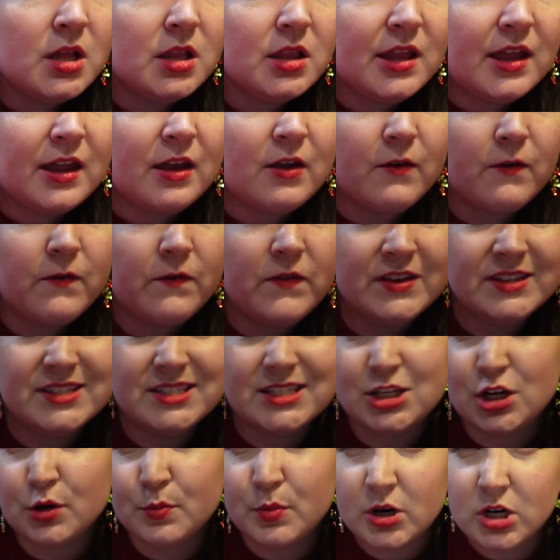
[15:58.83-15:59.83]
like fits
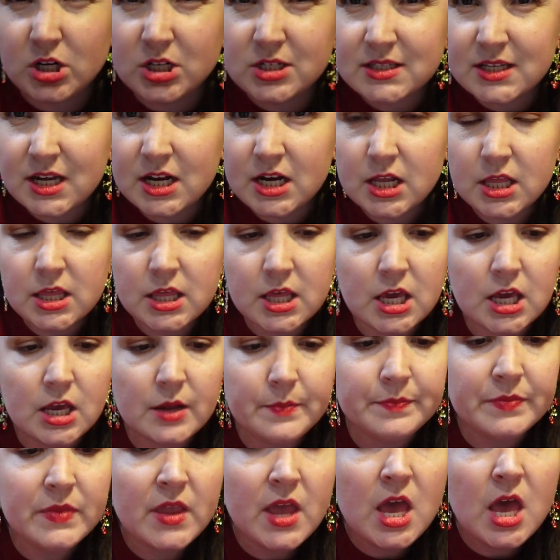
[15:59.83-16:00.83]
in your purse kind of
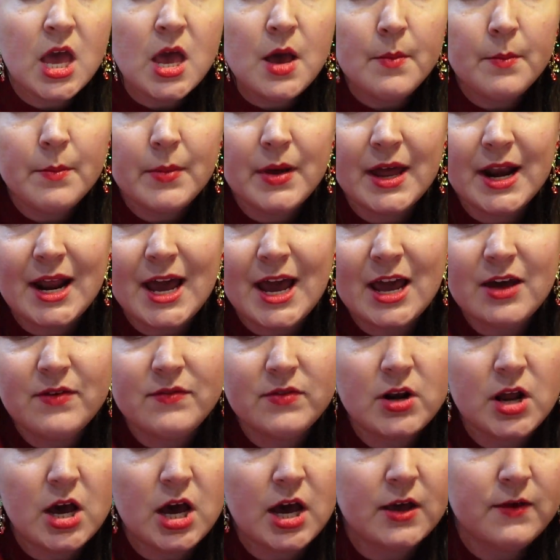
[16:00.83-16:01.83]
thing, but I have
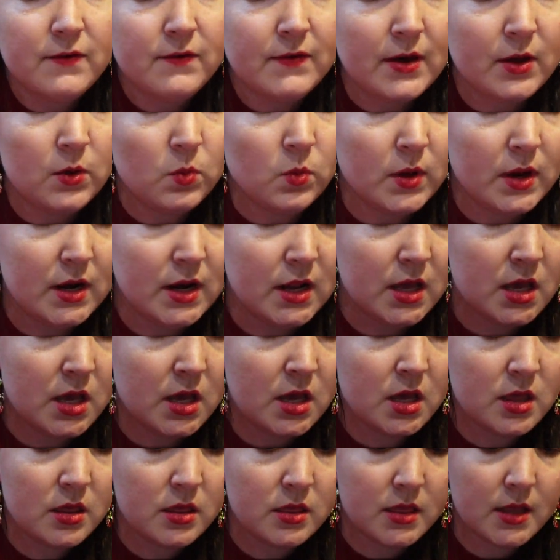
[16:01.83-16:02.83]
not found one
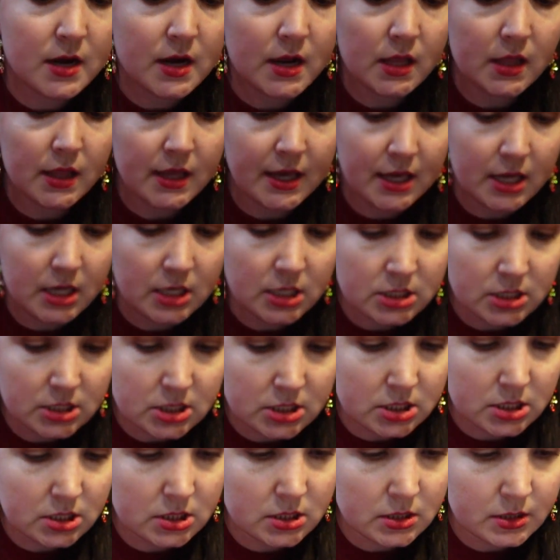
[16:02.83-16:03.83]
that I
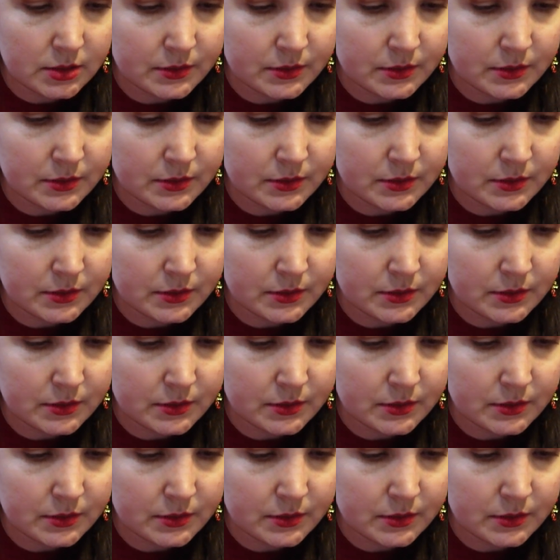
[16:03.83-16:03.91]
liked.